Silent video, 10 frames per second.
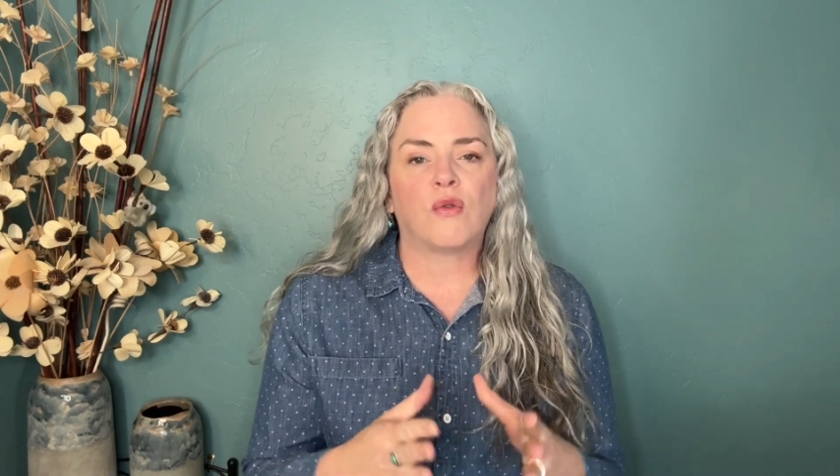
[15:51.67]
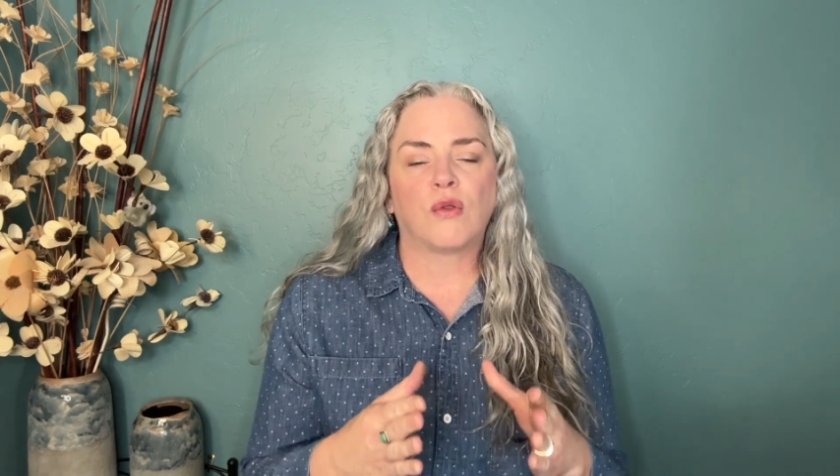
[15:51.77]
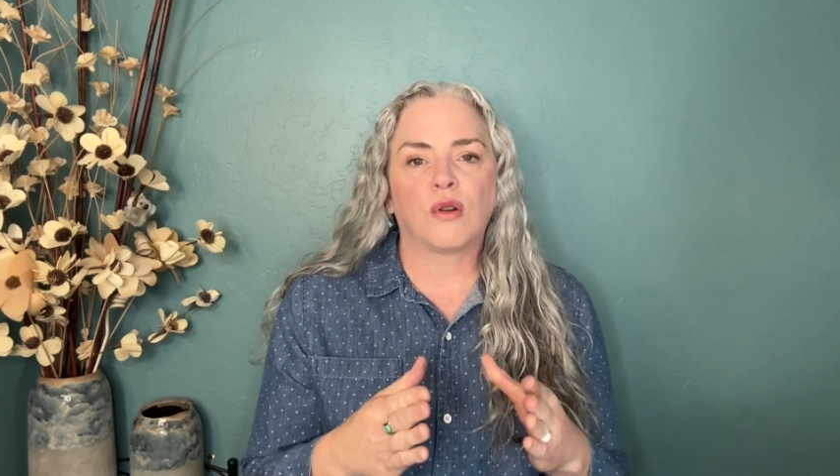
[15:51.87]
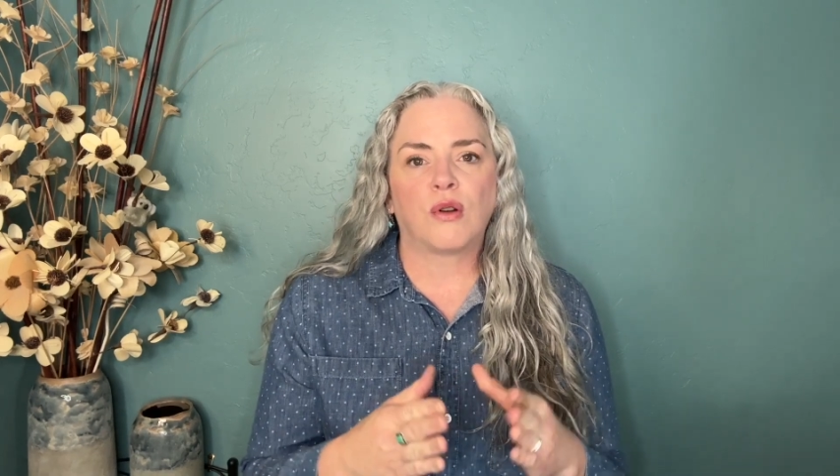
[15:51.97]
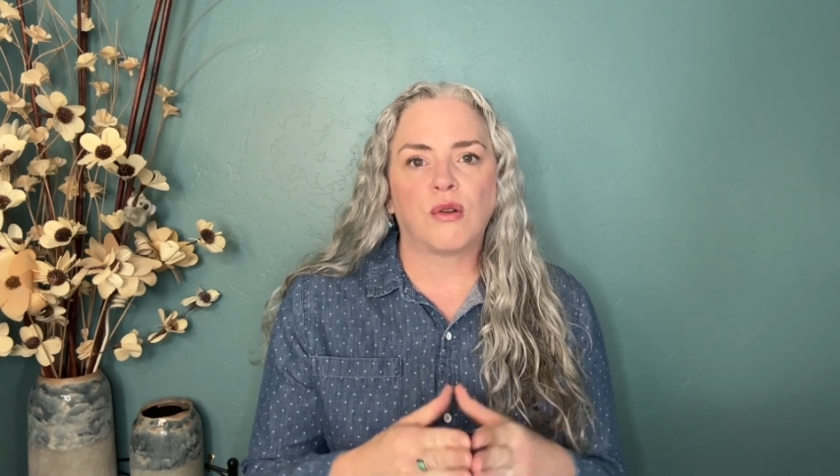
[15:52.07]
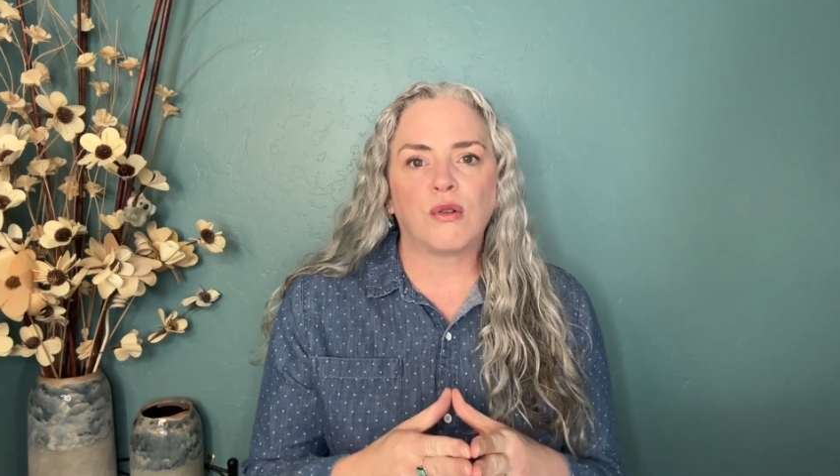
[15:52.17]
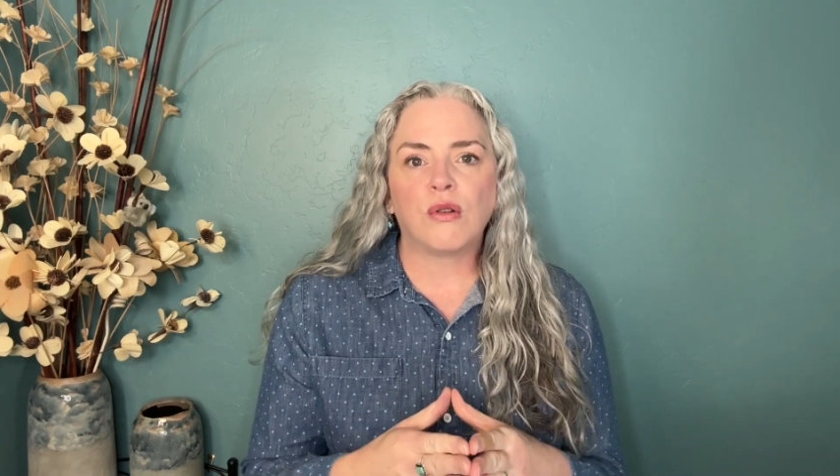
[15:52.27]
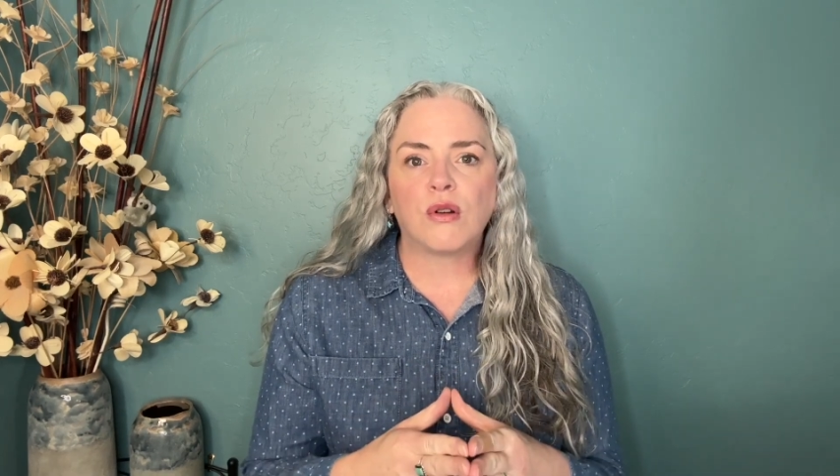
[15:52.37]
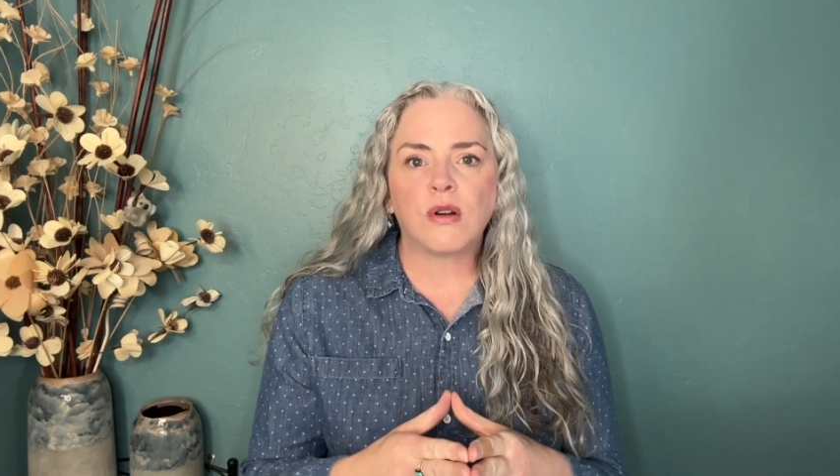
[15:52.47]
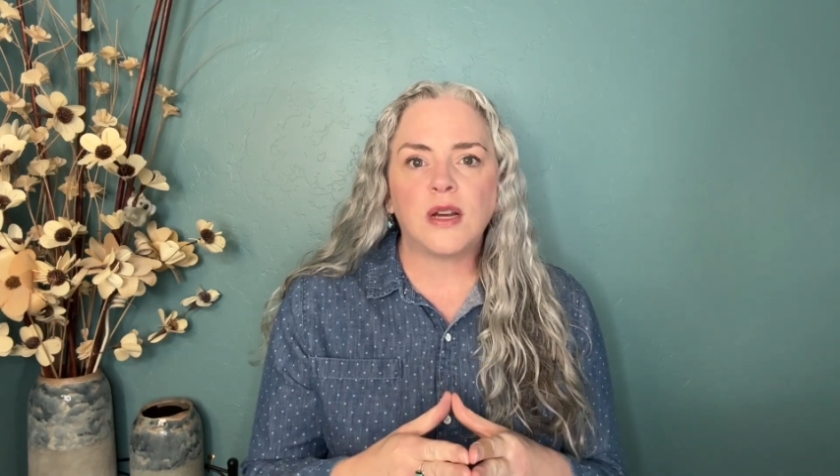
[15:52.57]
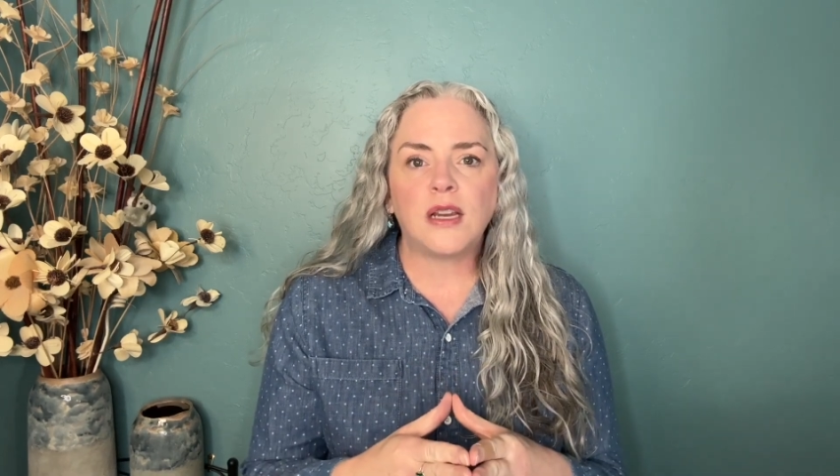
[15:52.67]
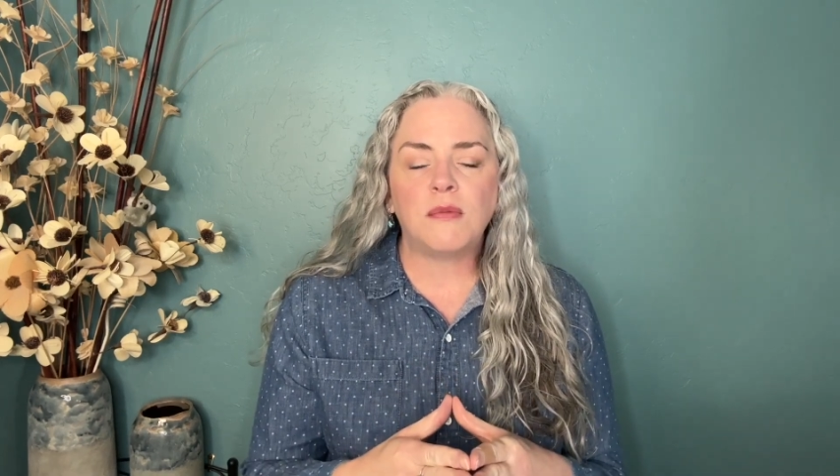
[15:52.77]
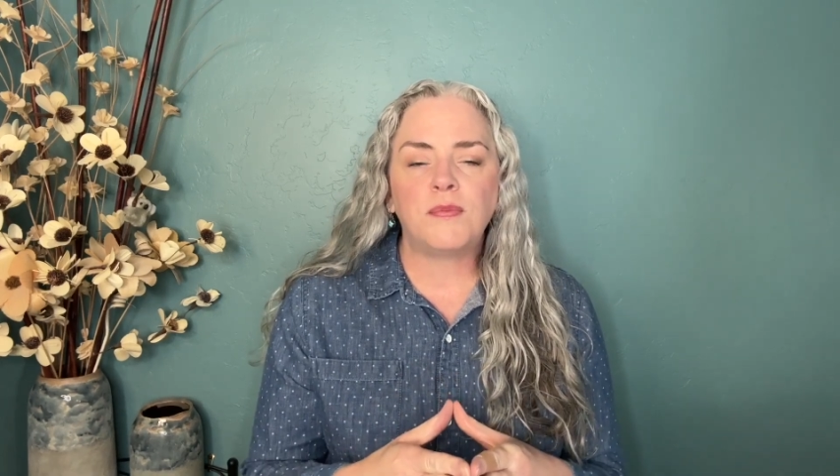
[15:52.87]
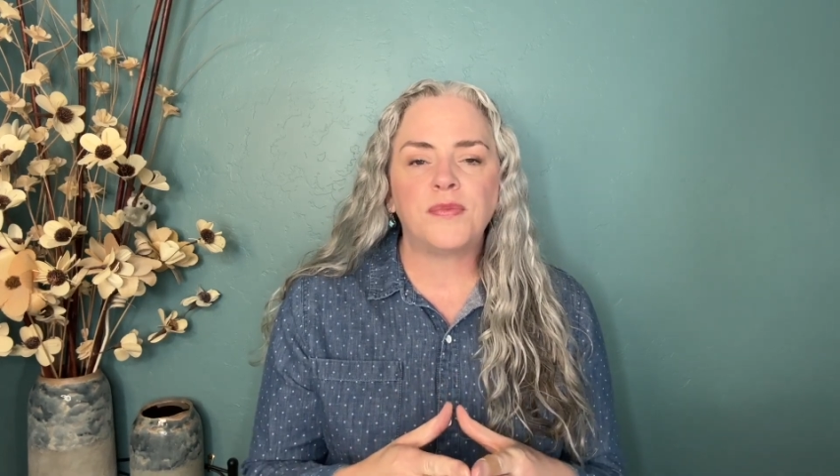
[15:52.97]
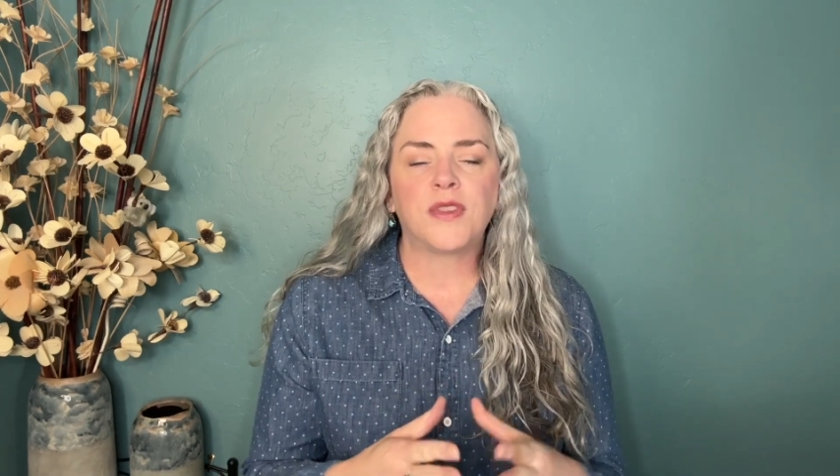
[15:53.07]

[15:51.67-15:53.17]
or curl cream.